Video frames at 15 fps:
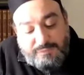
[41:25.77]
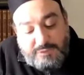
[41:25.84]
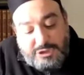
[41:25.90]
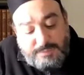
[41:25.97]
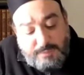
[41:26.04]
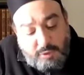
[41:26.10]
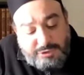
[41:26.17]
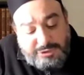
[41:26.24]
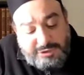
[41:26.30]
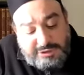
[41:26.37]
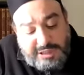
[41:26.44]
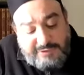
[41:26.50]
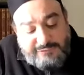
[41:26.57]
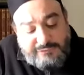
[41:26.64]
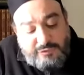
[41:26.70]
is more
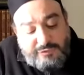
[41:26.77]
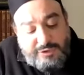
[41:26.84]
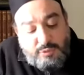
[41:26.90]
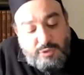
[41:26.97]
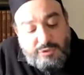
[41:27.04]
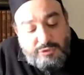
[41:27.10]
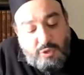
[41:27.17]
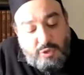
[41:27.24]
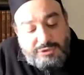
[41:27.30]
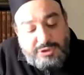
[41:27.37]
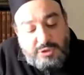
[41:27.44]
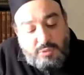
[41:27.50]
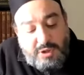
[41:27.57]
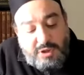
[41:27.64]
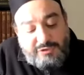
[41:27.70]
delightful than
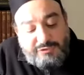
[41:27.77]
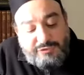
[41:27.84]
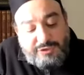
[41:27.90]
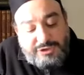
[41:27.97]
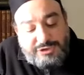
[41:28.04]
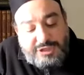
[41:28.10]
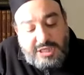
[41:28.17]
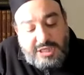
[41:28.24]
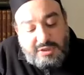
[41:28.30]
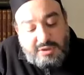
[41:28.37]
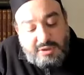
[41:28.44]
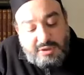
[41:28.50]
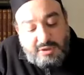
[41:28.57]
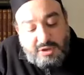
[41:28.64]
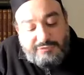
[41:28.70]
withholding wealth for the sake
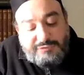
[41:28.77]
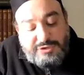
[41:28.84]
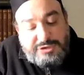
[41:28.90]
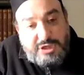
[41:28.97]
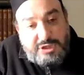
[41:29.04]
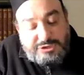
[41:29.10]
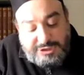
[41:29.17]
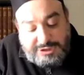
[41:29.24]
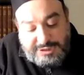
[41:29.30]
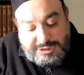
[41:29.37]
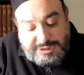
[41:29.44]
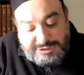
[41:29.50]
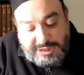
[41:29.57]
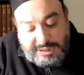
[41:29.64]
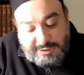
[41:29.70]
of indulging in
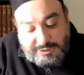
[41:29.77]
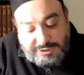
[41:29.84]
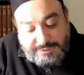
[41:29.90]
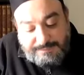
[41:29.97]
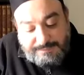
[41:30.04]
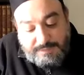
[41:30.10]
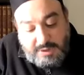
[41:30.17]
desires.